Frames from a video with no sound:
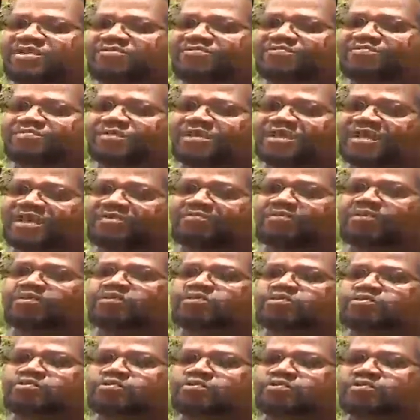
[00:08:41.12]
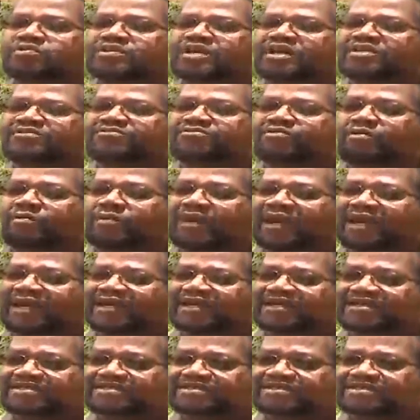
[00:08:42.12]
we have been able to get from
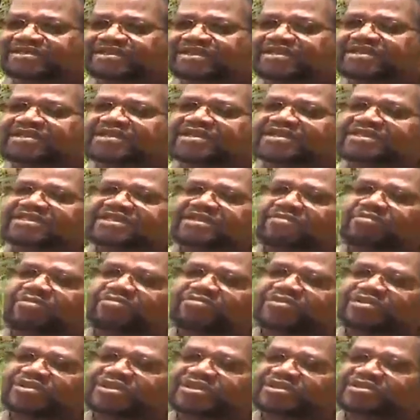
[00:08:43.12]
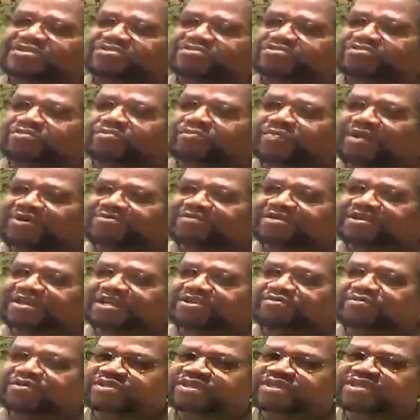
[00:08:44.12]
lenders. Mm. Some of it is through private
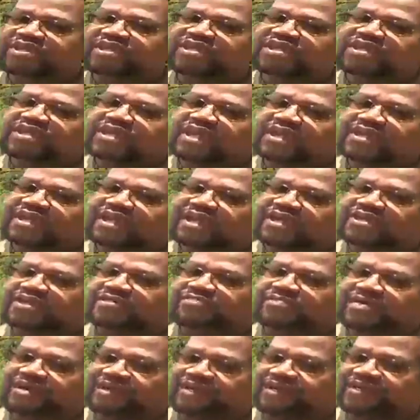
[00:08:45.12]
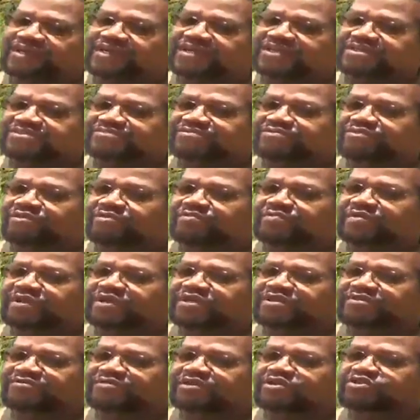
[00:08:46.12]
equity, mm. and other money is from
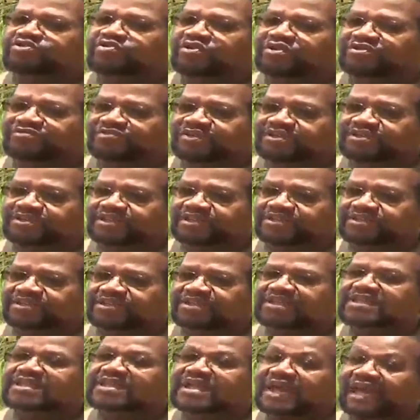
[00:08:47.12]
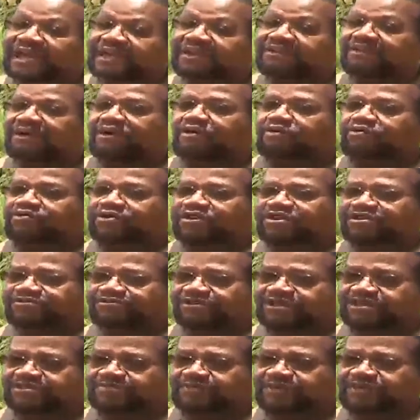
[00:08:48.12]
individual investors mm. and our own
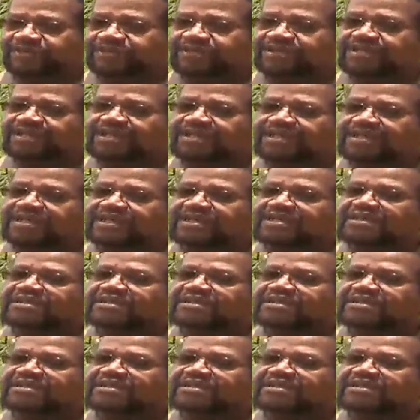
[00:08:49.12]
investments. -hmm.